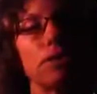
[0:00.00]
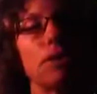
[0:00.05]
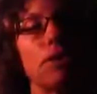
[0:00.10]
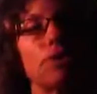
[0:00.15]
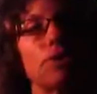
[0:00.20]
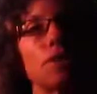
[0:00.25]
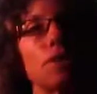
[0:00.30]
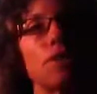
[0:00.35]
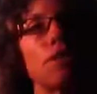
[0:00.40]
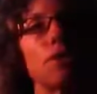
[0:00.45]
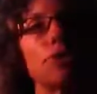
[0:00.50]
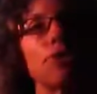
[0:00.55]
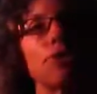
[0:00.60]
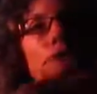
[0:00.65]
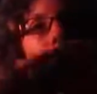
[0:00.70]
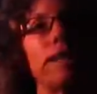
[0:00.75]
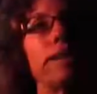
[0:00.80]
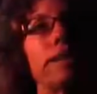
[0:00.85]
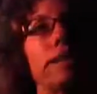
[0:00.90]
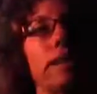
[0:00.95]
So someone
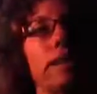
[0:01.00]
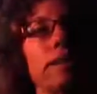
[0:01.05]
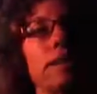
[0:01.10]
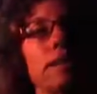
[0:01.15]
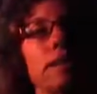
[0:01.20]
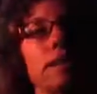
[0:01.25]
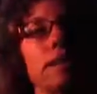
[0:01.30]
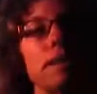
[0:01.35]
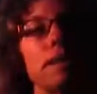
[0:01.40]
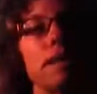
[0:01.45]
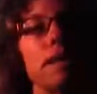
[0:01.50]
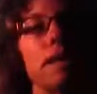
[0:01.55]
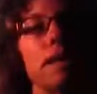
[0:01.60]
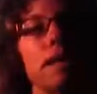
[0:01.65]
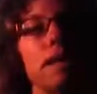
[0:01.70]
translates the